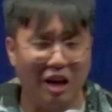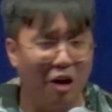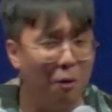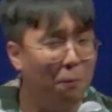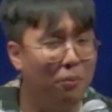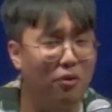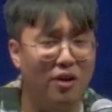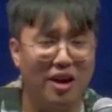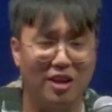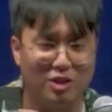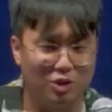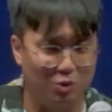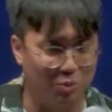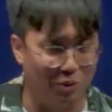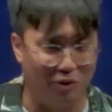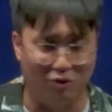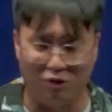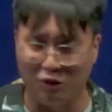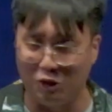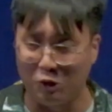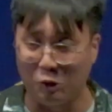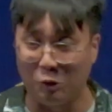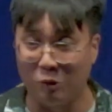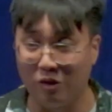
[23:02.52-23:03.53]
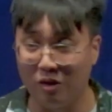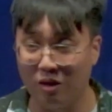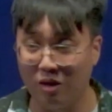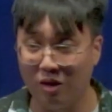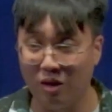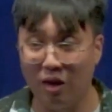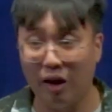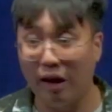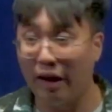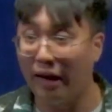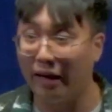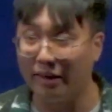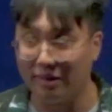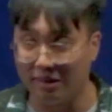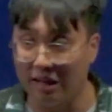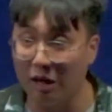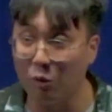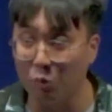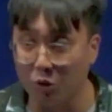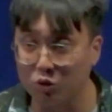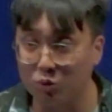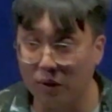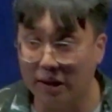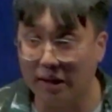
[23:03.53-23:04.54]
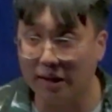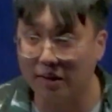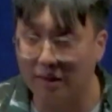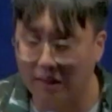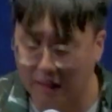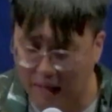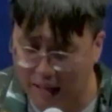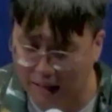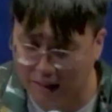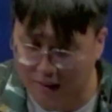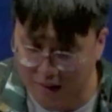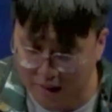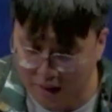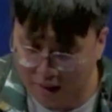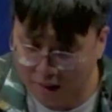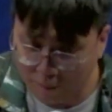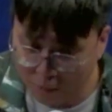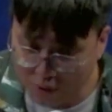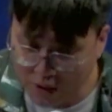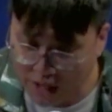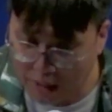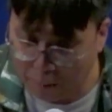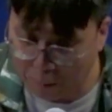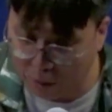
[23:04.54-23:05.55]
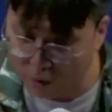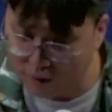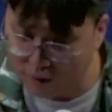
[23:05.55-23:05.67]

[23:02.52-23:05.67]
press with you. And that was what I did at the tech booth. I